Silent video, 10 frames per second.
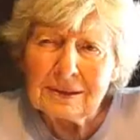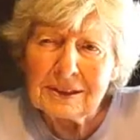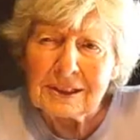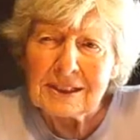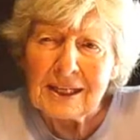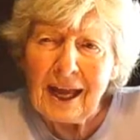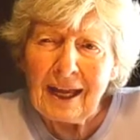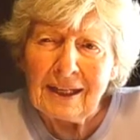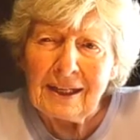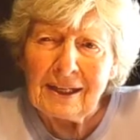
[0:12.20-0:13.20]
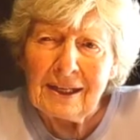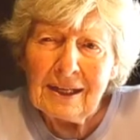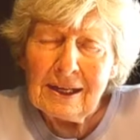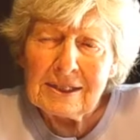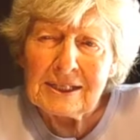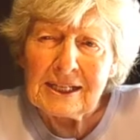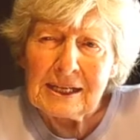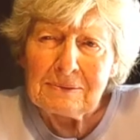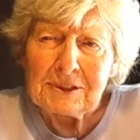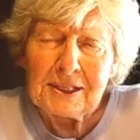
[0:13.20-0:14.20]
Society
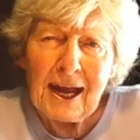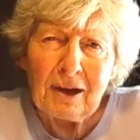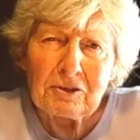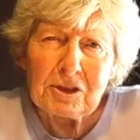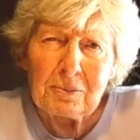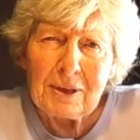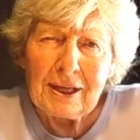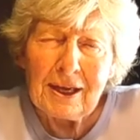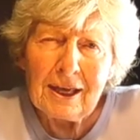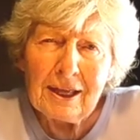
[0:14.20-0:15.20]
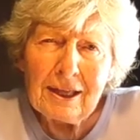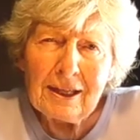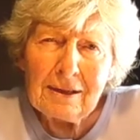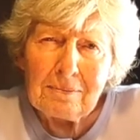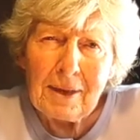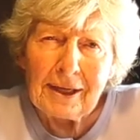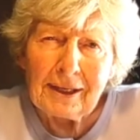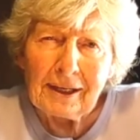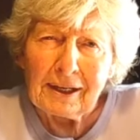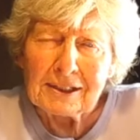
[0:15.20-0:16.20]
seems now to be
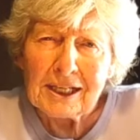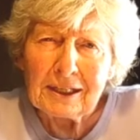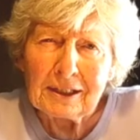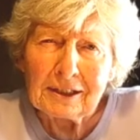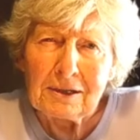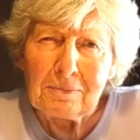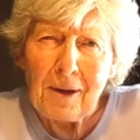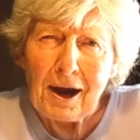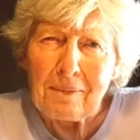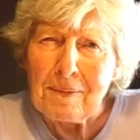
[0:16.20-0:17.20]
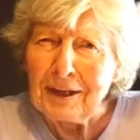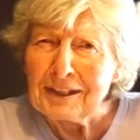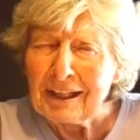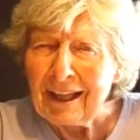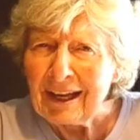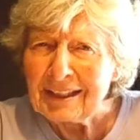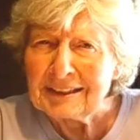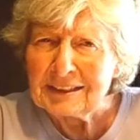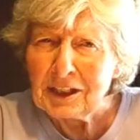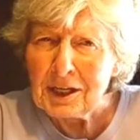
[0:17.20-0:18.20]
making us
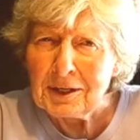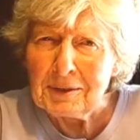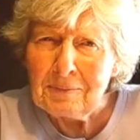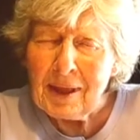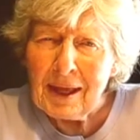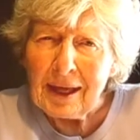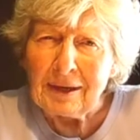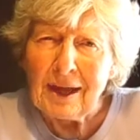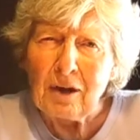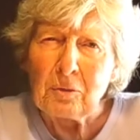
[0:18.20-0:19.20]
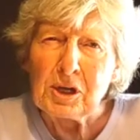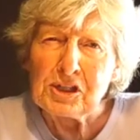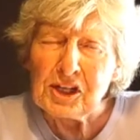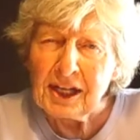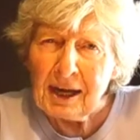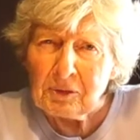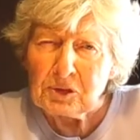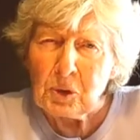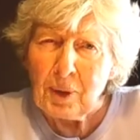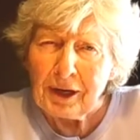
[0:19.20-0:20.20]
compartmentalized and, and not reaching
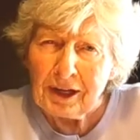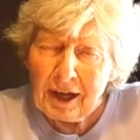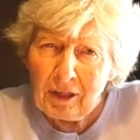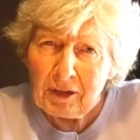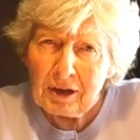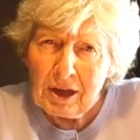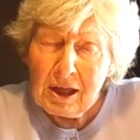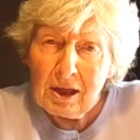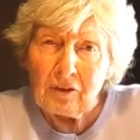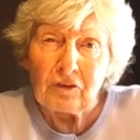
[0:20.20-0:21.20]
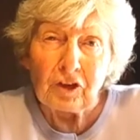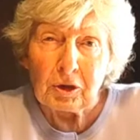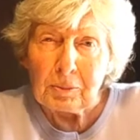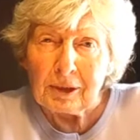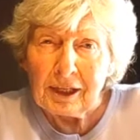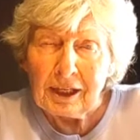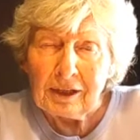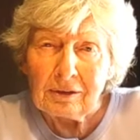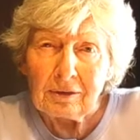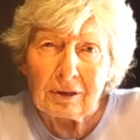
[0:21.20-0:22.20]
out to one another
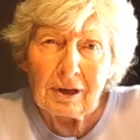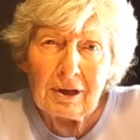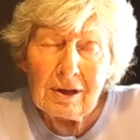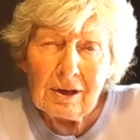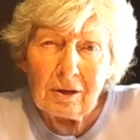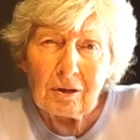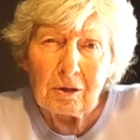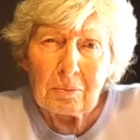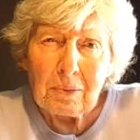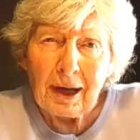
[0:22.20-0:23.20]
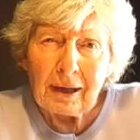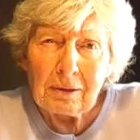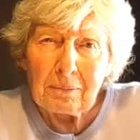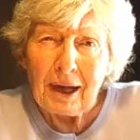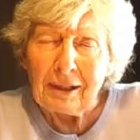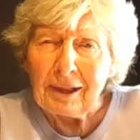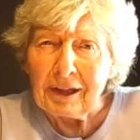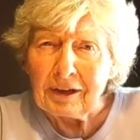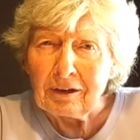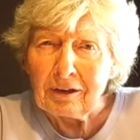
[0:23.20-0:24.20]
verbally or or by by
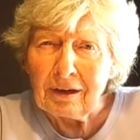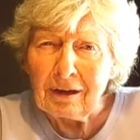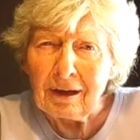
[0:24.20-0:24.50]
letter.